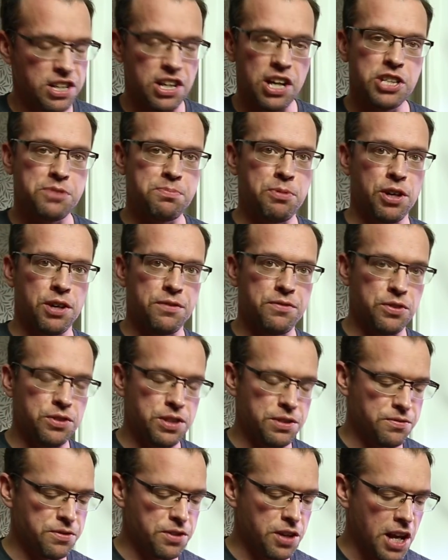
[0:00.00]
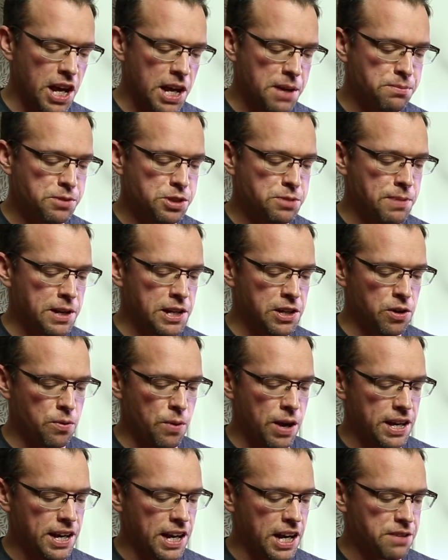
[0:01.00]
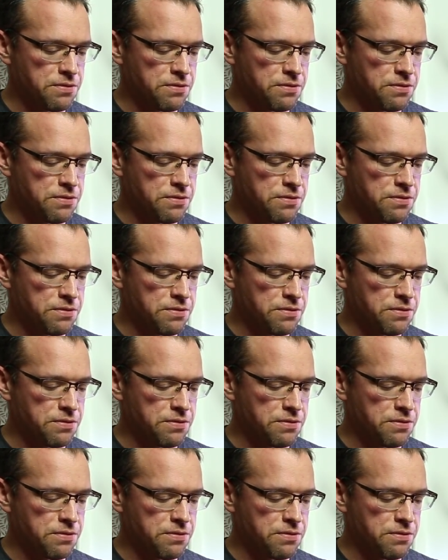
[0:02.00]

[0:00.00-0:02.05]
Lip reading: It goes by a few different names depending on where you get